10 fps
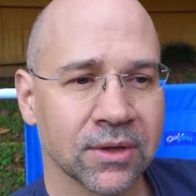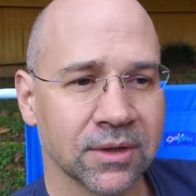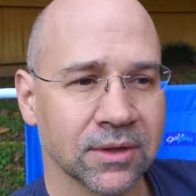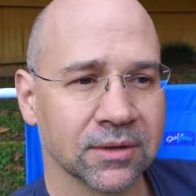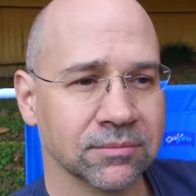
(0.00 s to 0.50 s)

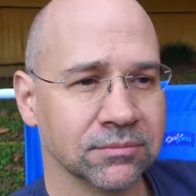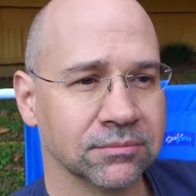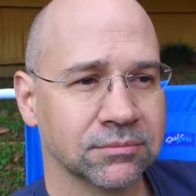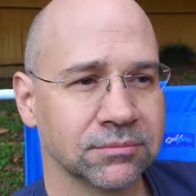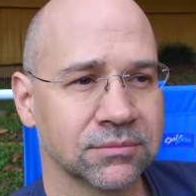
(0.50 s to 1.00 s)

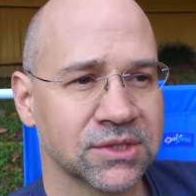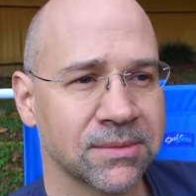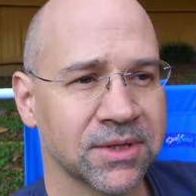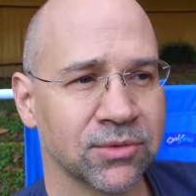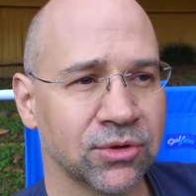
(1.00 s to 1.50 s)
Some
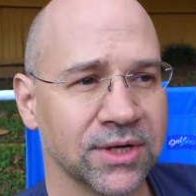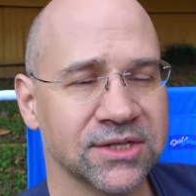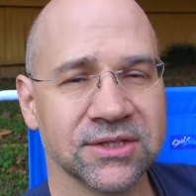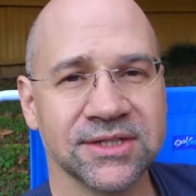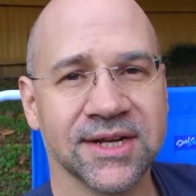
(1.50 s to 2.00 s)
of them are
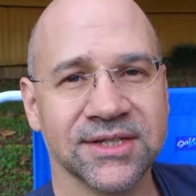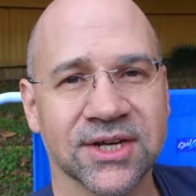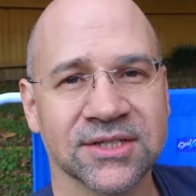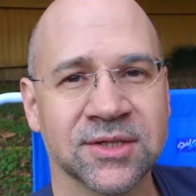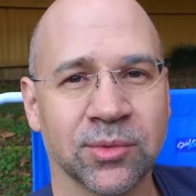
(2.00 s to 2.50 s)
easily
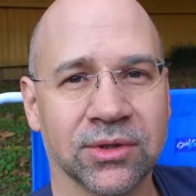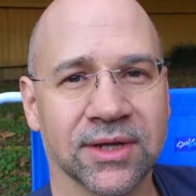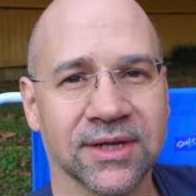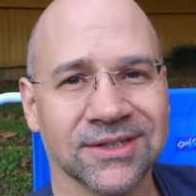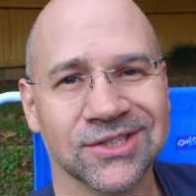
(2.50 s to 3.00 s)
digestible.
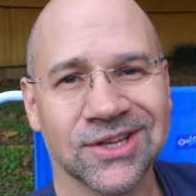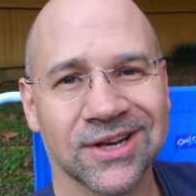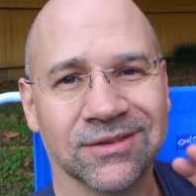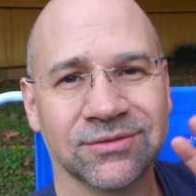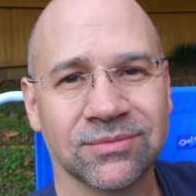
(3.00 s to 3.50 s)
I can just
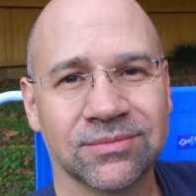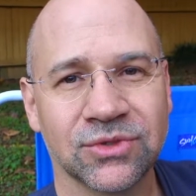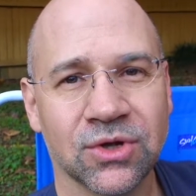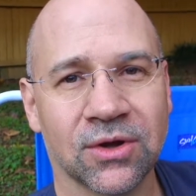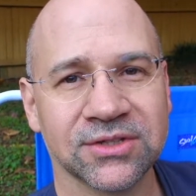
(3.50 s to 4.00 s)
kind of
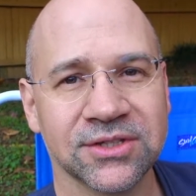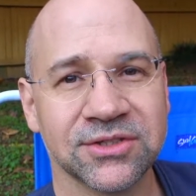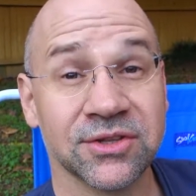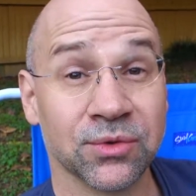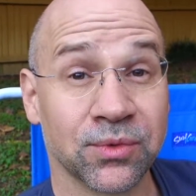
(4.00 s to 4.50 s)
toss
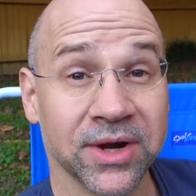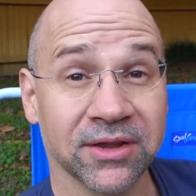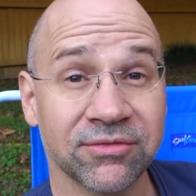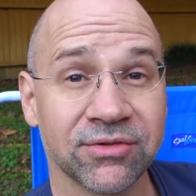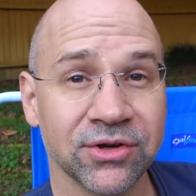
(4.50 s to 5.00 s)
into the
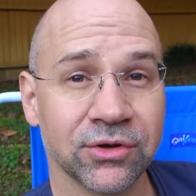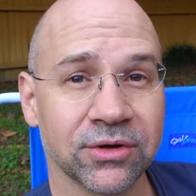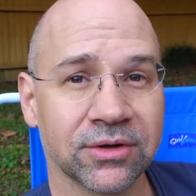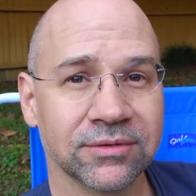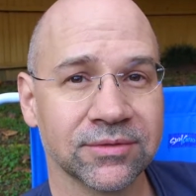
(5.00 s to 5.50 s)
ring for
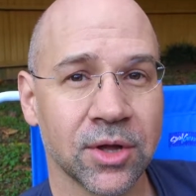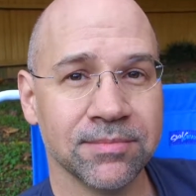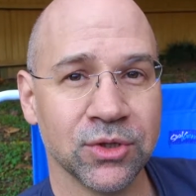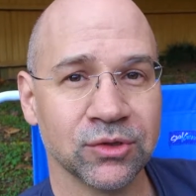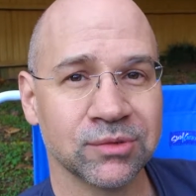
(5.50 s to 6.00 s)
your
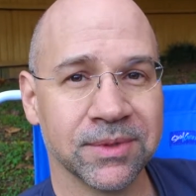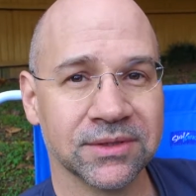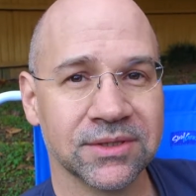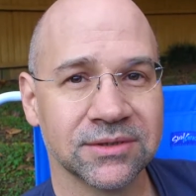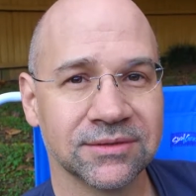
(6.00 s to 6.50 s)

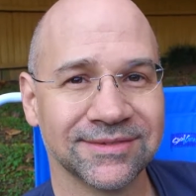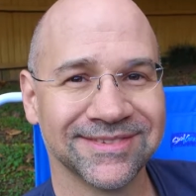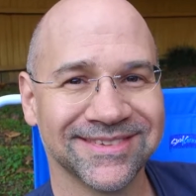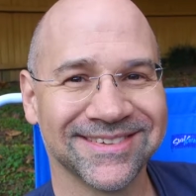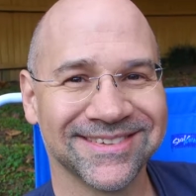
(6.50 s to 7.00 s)
amusement
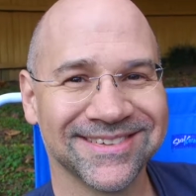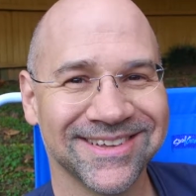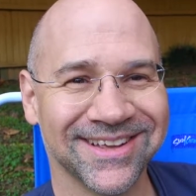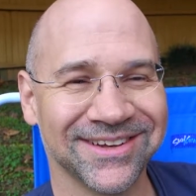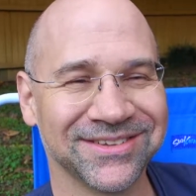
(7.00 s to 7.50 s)

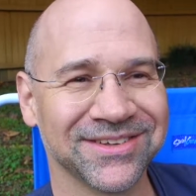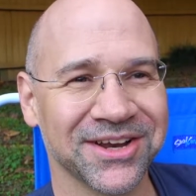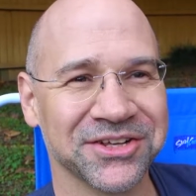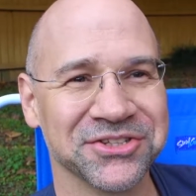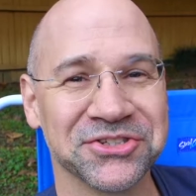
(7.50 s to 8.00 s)

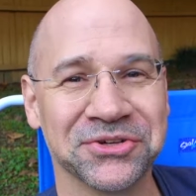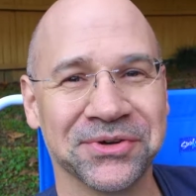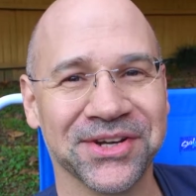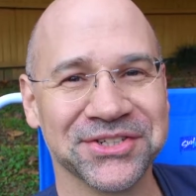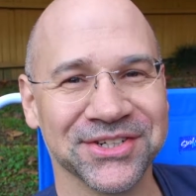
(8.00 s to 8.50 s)
and
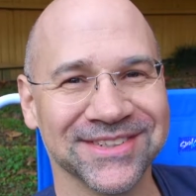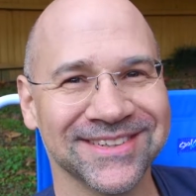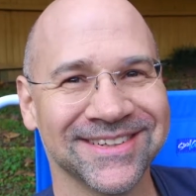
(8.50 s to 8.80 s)
consideration.